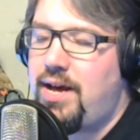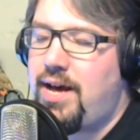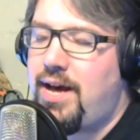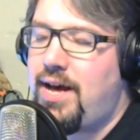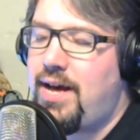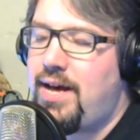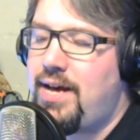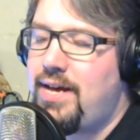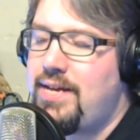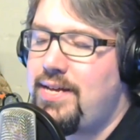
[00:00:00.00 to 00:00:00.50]

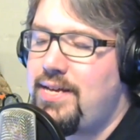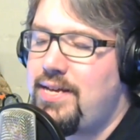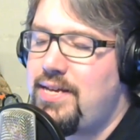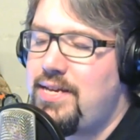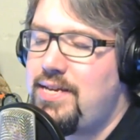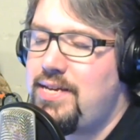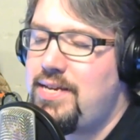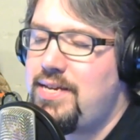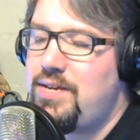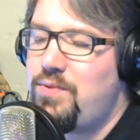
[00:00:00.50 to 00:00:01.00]
Uh,
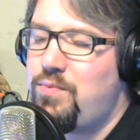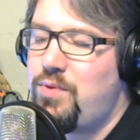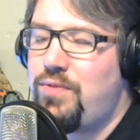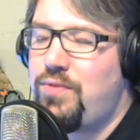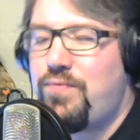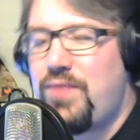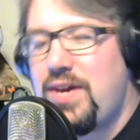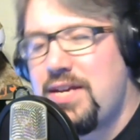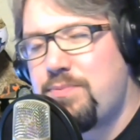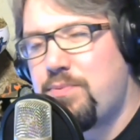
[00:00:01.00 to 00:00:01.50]

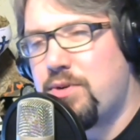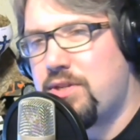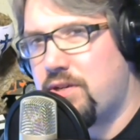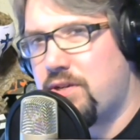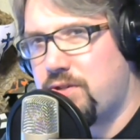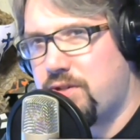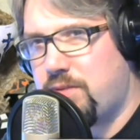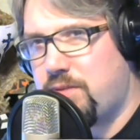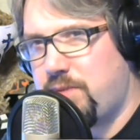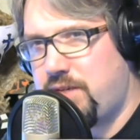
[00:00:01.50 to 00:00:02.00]
with Facebook,
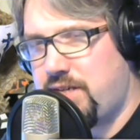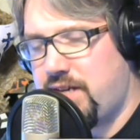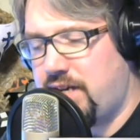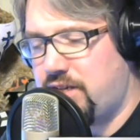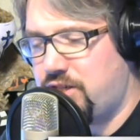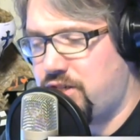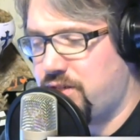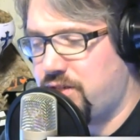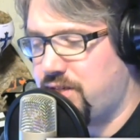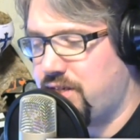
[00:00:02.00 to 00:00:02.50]
there's
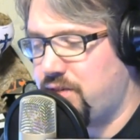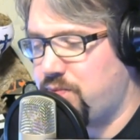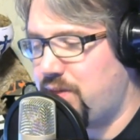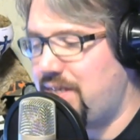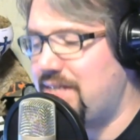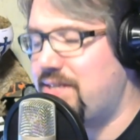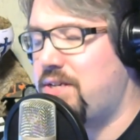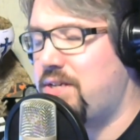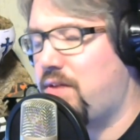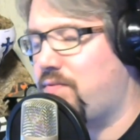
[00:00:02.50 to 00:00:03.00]
limitations, as
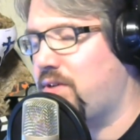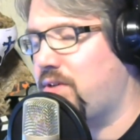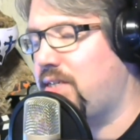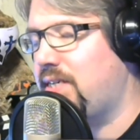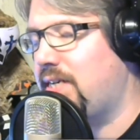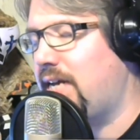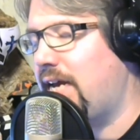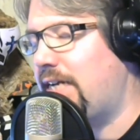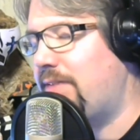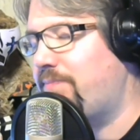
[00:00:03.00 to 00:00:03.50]
we discovered
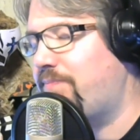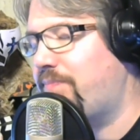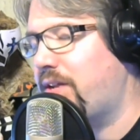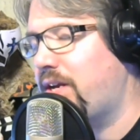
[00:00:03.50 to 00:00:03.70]
tonight.